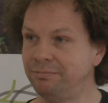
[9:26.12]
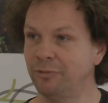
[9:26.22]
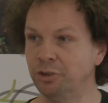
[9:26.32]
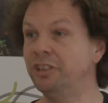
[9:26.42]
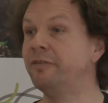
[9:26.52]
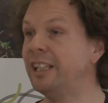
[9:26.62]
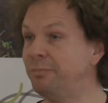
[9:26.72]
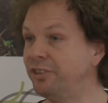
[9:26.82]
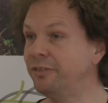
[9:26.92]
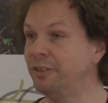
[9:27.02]
or the
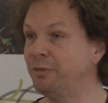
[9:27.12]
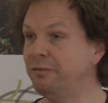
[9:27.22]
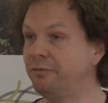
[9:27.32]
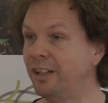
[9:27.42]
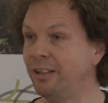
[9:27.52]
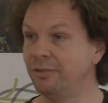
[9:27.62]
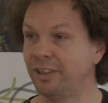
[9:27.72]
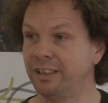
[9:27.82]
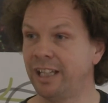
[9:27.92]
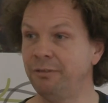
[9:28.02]
developers of the wind farms,
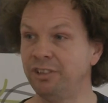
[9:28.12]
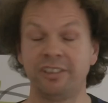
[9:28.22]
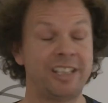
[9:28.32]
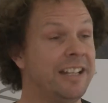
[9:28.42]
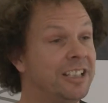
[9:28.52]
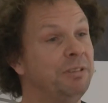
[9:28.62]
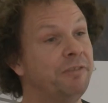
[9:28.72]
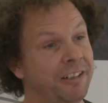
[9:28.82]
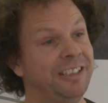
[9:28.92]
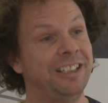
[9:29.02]
okay, which tend to be
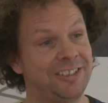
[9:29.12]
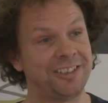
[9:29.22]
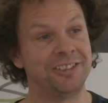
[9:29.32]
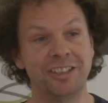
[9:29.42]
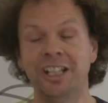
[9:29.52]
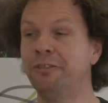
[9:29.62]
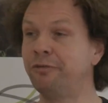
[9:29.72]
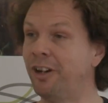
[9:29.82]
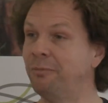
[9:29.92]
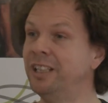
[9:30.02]
very distant
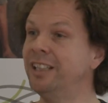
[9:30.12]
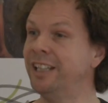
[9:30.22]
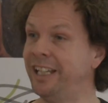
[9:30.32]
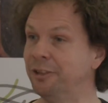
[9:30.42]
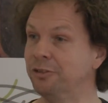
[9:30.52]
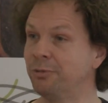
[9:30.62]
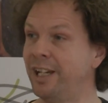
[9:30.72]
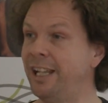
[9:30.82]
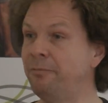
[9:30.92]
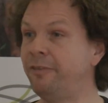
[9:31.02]
from the hills where
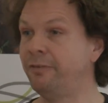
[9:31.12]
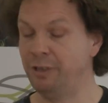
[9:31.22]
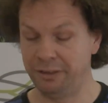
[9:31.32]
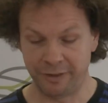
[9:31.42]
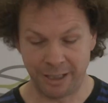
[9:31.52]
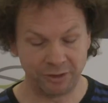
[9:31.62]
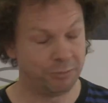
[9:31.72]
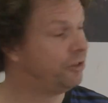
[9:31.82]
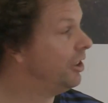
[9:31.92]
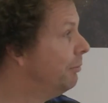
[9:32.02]
them wind farms are
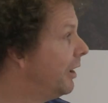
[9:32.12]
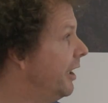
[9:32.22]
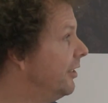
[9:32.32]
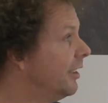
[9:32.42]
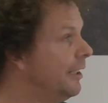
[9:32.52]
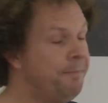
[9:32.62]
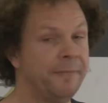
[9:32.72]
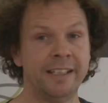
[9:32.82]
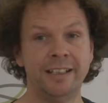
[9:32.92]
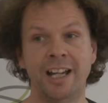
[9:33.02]
put in place.
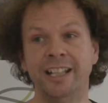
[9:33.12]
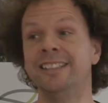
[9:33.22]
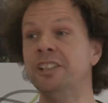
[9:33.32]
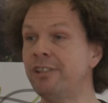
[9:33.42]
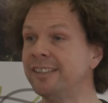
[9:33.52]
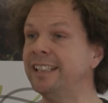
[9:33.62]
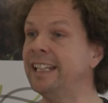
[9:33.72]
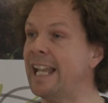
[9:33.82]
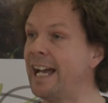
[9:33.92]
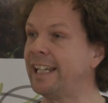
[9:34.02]
And it's interesting
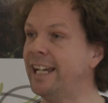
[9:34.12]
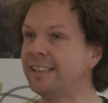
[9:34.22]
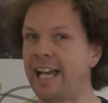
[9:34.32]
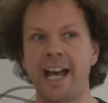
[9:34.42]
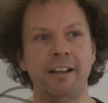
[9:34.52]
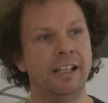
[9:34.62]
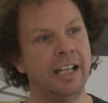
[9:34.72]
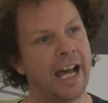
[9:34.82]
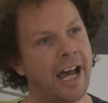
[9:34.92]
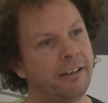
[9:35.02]
in that case how
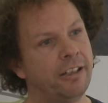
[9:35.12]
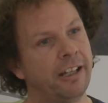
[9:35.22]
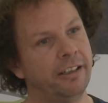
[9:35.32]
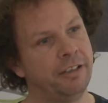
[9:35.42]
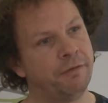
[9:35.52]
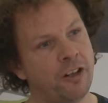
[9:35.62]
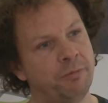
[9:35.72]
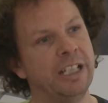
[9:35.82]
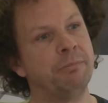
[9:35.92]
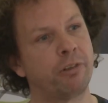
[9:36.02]
that
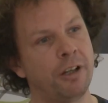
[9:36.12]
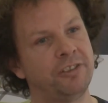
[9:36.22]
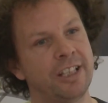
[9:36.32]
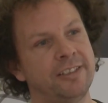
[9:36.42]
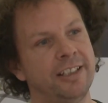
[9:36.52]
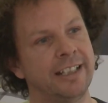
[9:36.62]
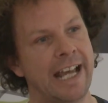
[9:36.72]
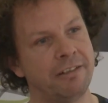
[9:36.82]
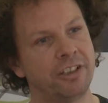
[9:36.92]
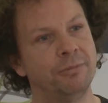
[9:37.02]
involvement in processes and
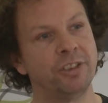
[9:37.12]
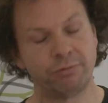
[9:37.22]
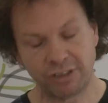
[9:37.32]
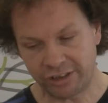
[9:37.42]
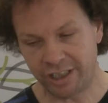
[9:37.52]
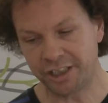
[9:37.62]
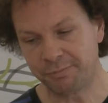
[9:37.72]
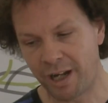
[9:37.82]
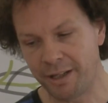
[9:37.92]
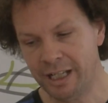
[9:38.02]
outcomes, as research
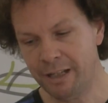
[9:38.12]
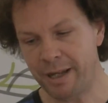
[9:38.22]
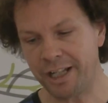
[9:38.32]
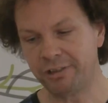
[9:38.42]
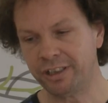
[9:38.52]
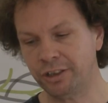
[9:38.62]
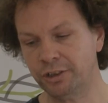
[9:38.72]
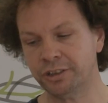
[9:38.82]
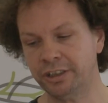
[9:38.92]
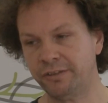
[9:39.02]
by Patrick and
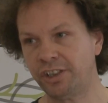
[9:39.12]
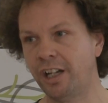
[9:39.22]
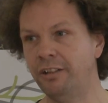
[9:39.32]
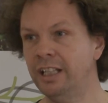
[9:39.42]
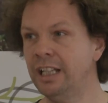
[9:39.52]
Gordon have shown,